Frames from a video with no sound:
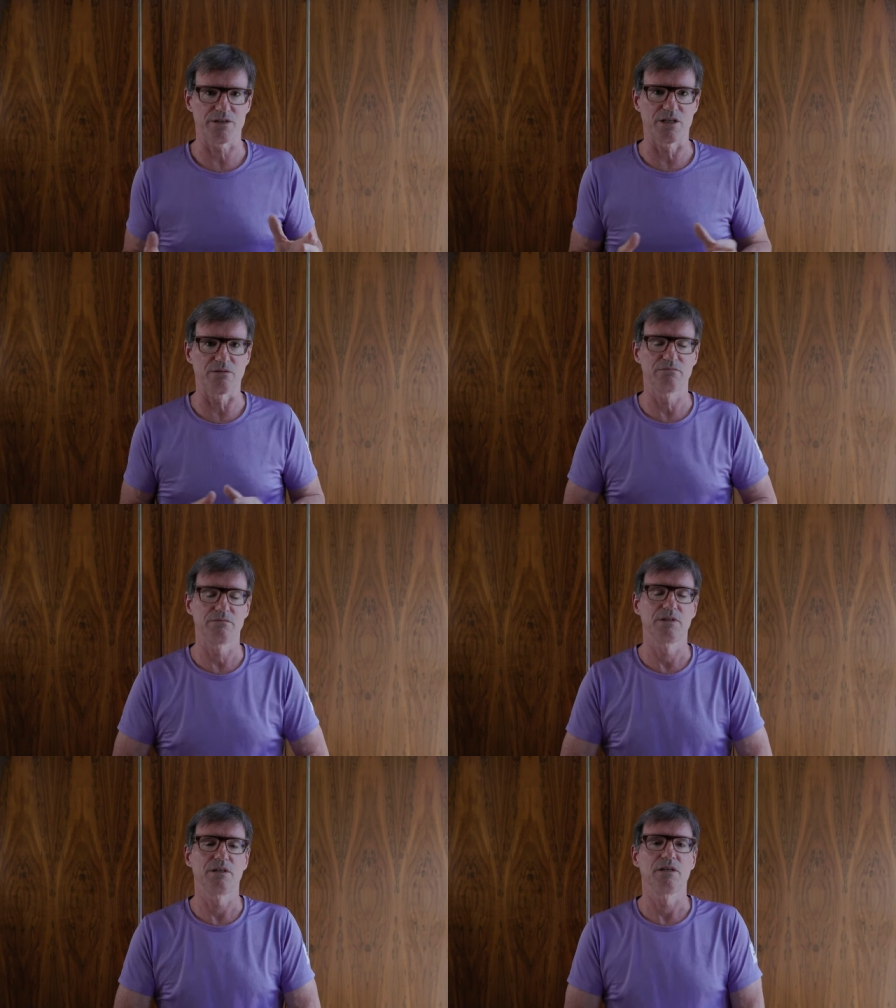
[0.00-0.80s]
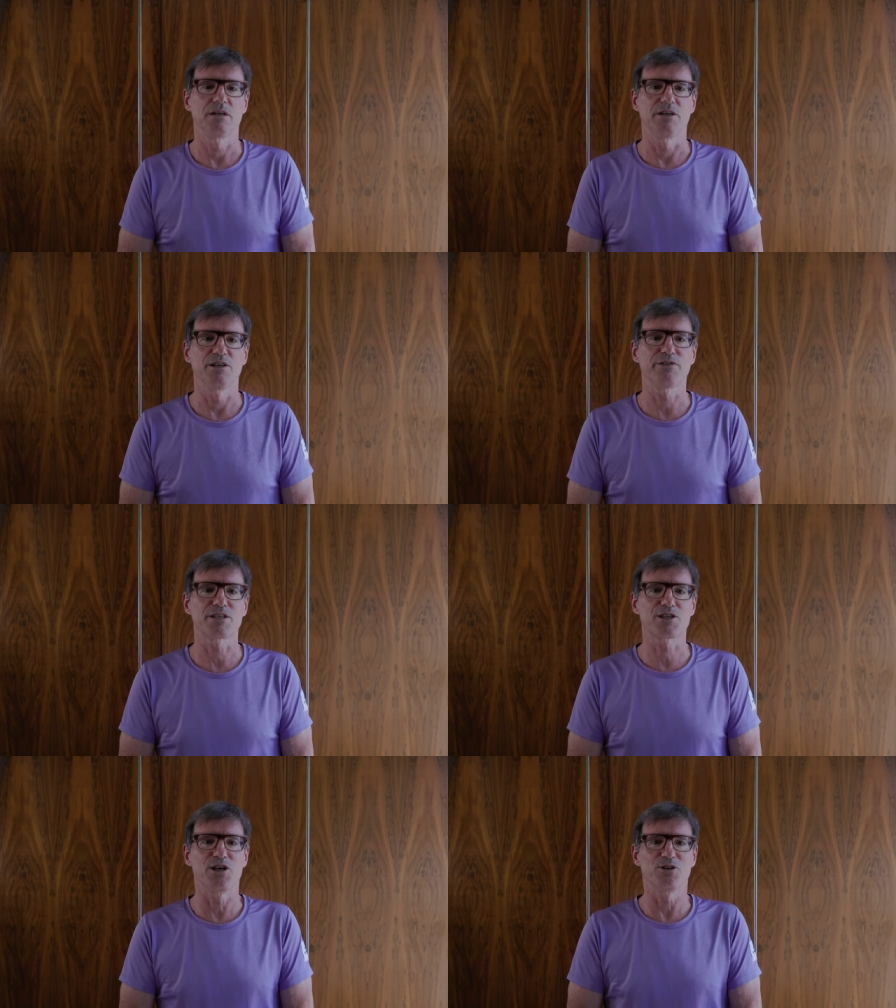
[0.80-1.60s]
So enough
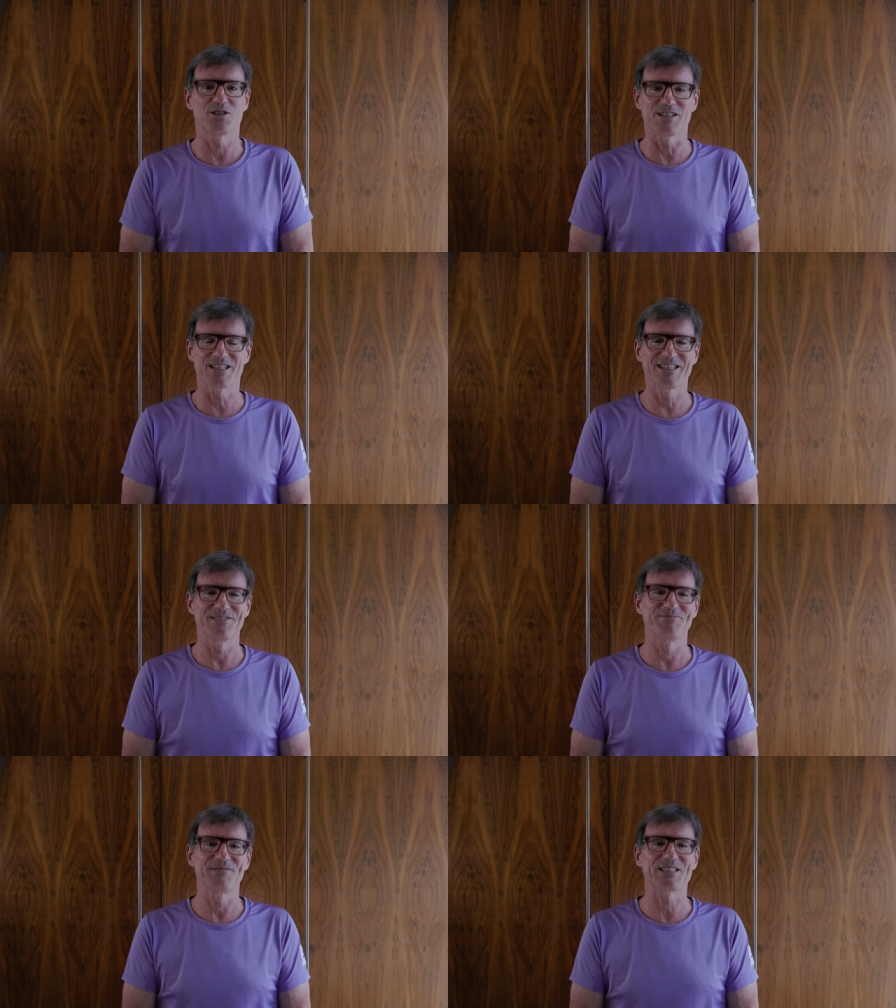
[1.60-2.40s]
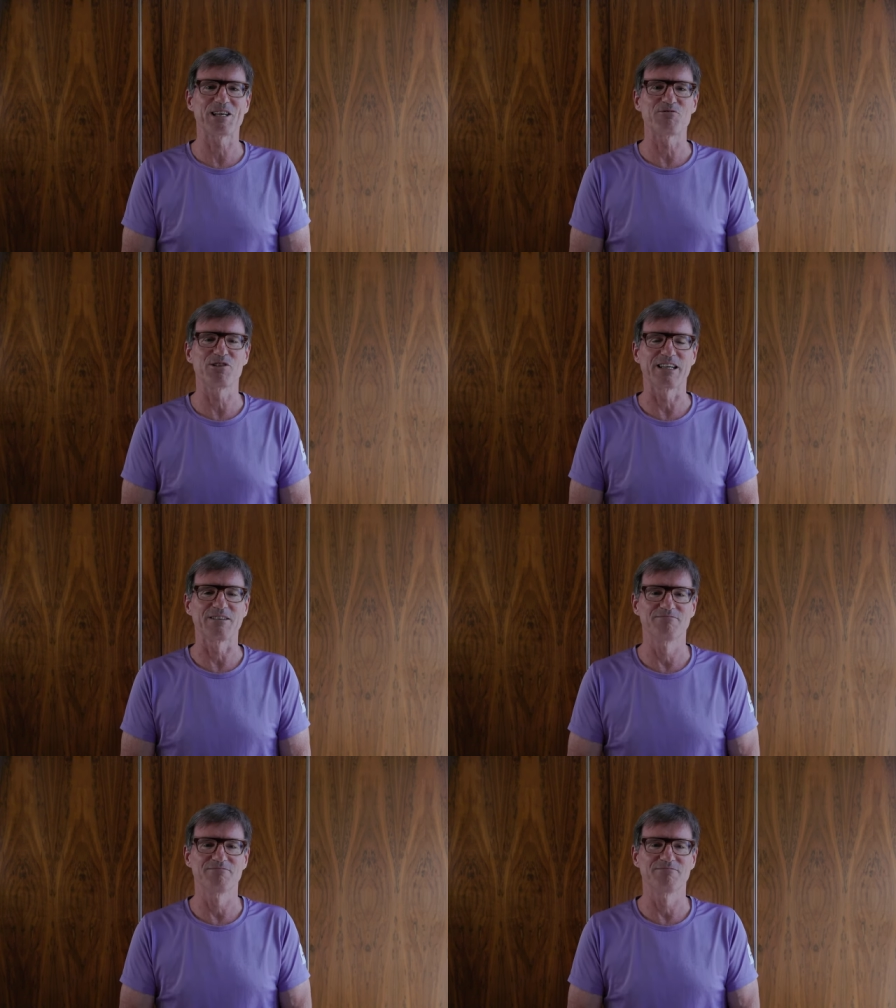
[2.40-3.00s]
excuses, let's get running.